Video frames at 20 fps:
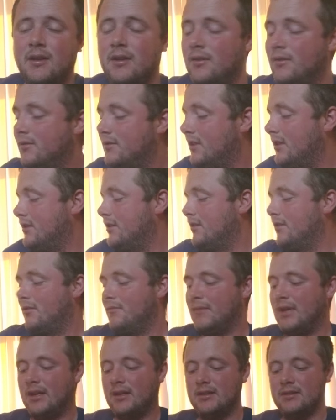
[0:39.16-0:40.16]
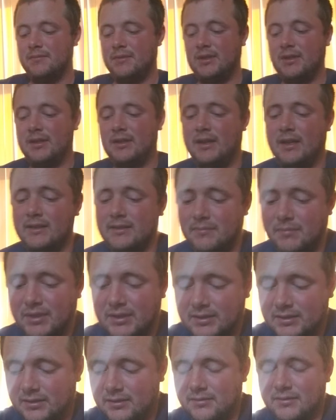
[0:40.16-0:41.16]
Said, my husband has a
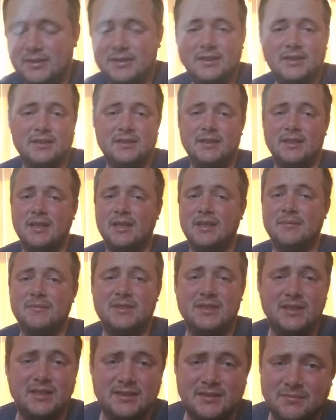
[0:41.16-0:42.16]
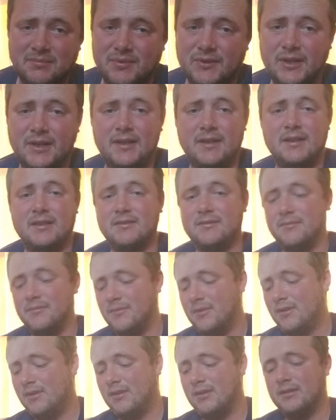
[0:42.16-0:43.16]
bunch of 360 games he doesn't play, doesn't
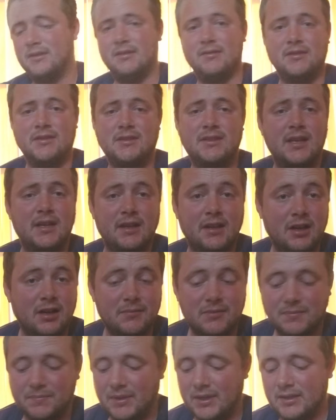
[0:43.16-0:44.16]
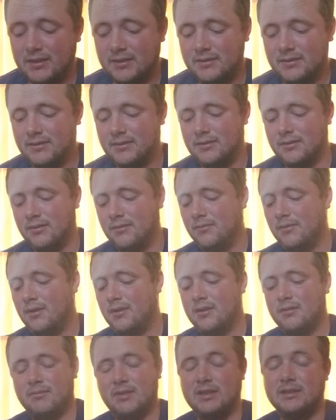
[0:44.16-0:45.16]
want. They're just taking up space. Do you want
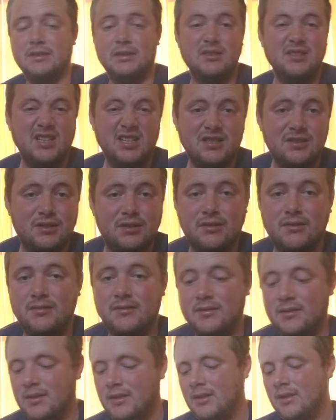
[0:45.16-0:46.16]
them? I said, yeah, sure.